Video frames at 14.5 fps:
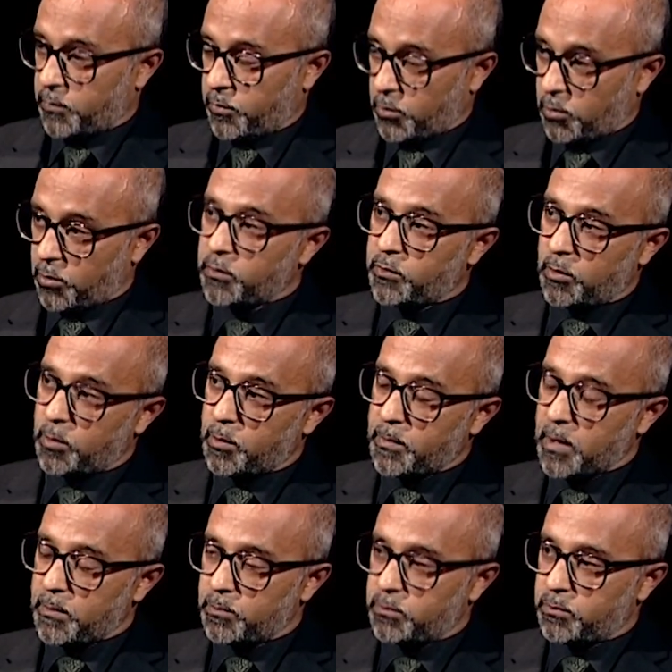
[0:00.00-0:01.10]
for, for,
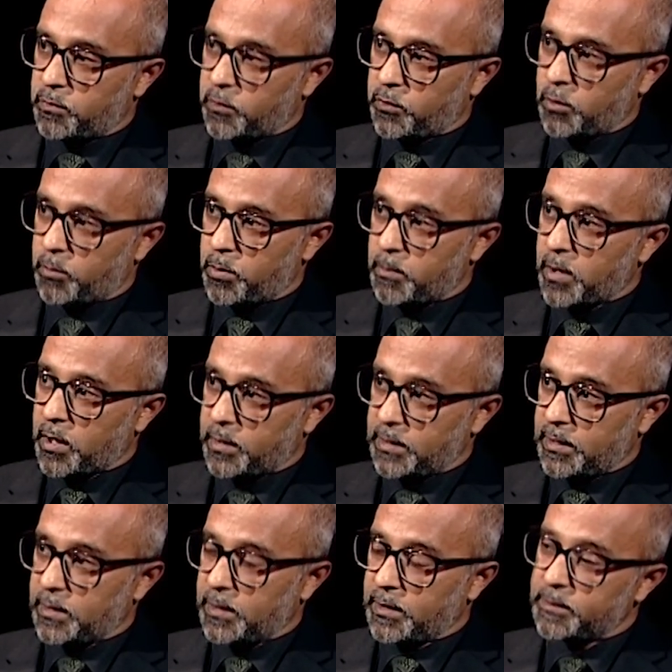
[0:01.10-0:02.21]
for Bombardier. So,